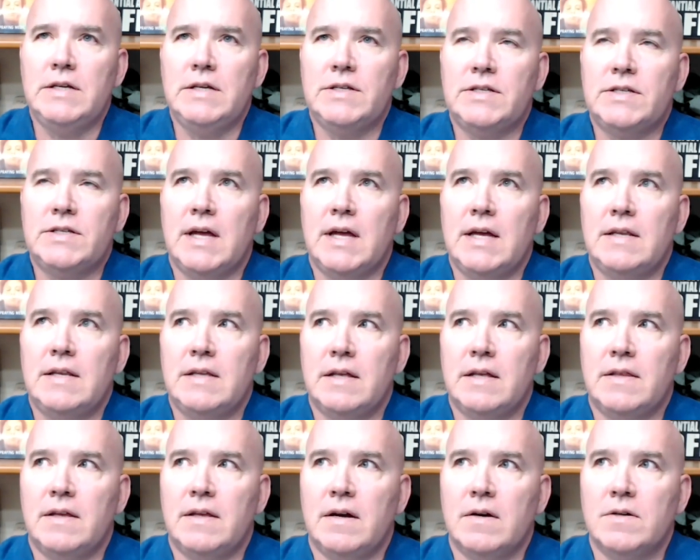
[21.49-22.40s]
said
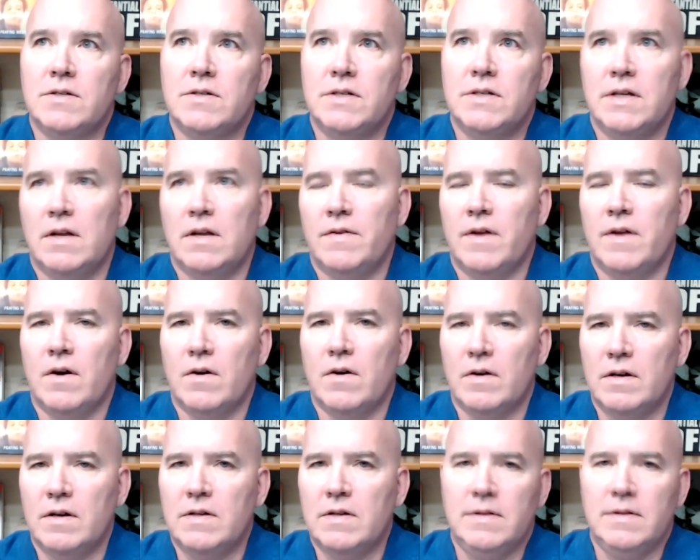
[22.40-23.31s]
that there's, you know,
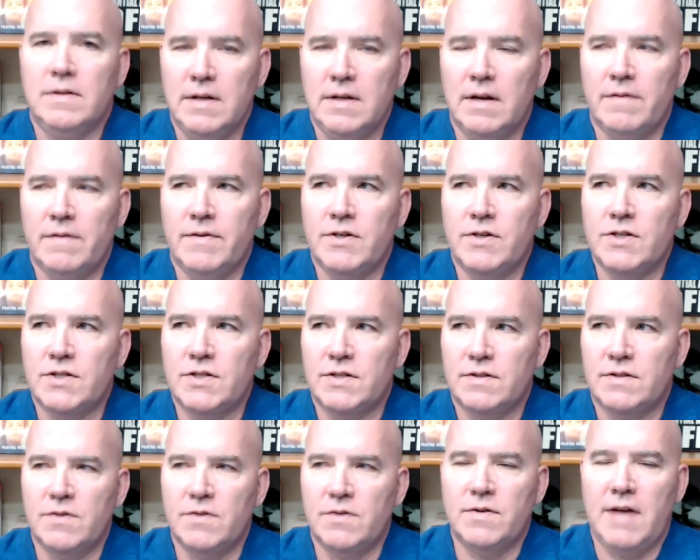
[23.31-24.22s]
there, you know, if you
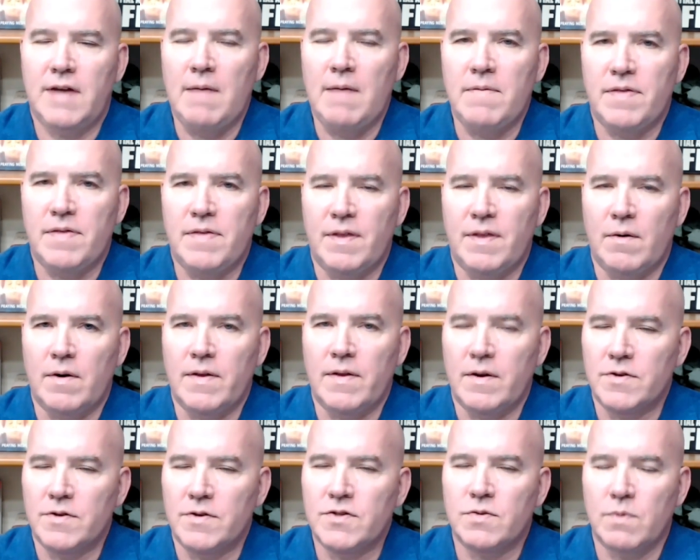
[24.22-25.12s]
just do game theory,
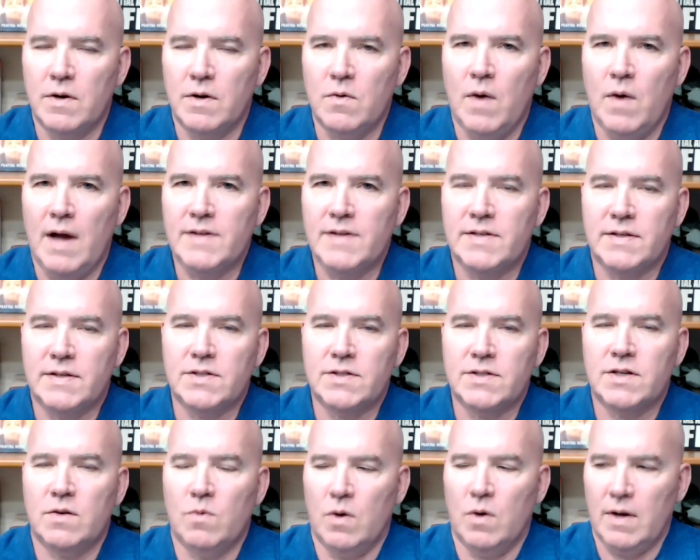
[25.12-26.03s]
there's three ways that this
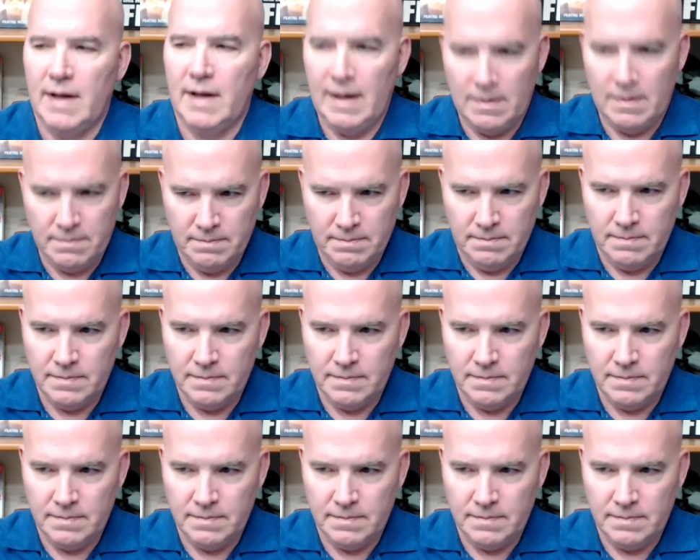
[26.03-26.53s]
could work out.